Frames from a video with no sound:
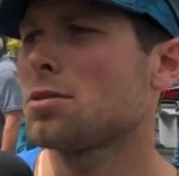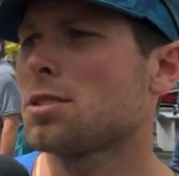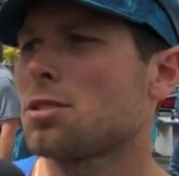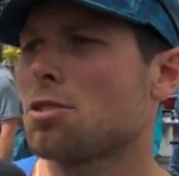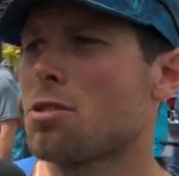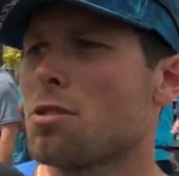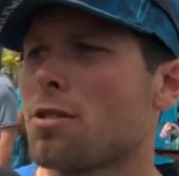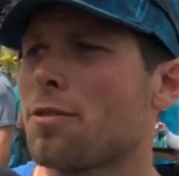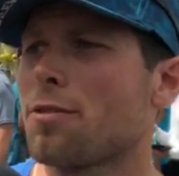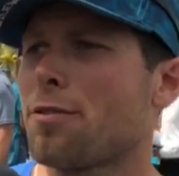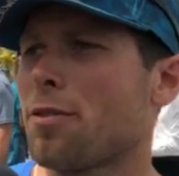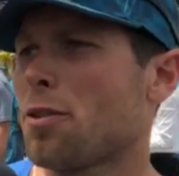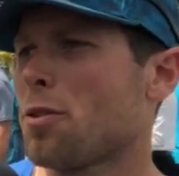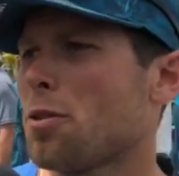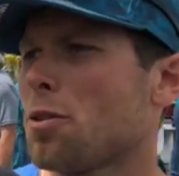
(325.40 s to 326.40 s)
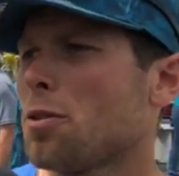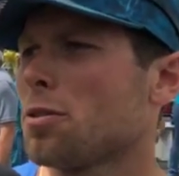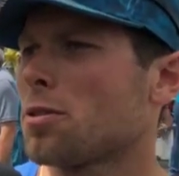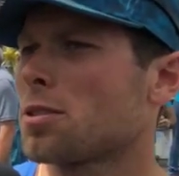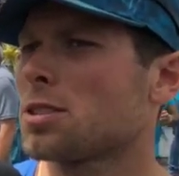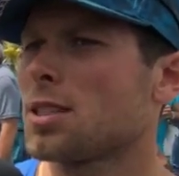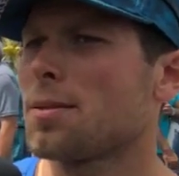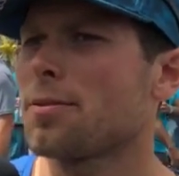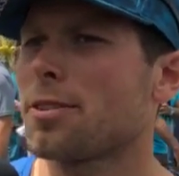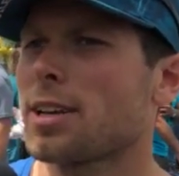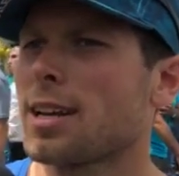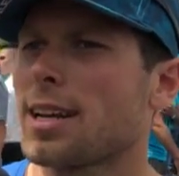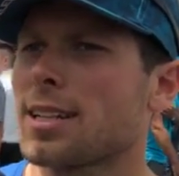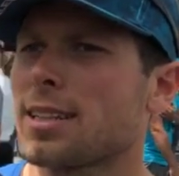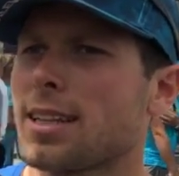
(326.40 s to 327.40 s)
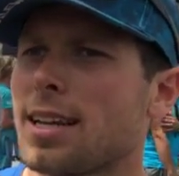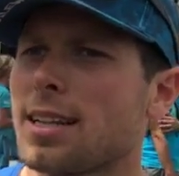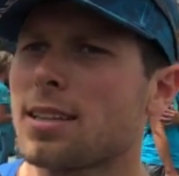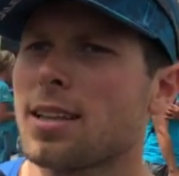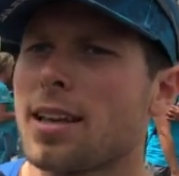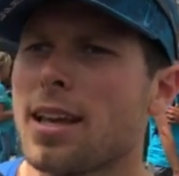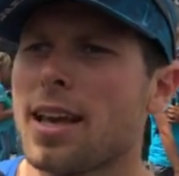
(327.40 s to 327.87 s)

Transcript: strong fern or something like that,